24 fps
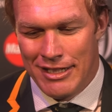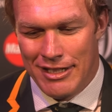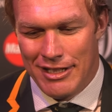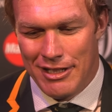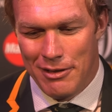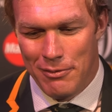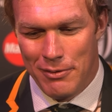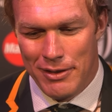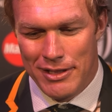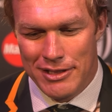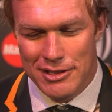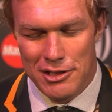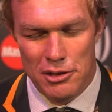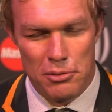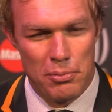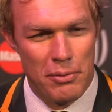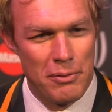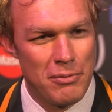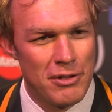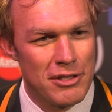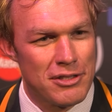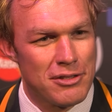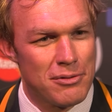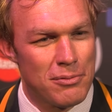you know, we as the
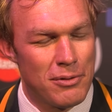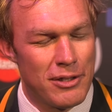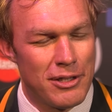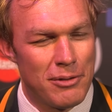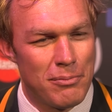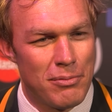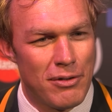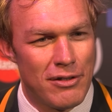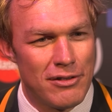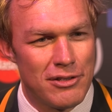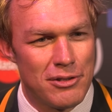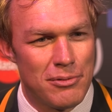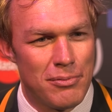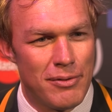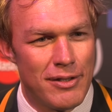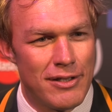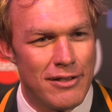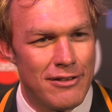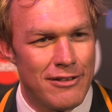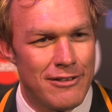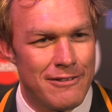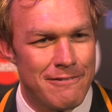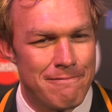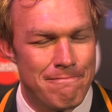Springboks won a bronze
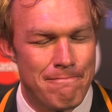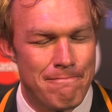medal,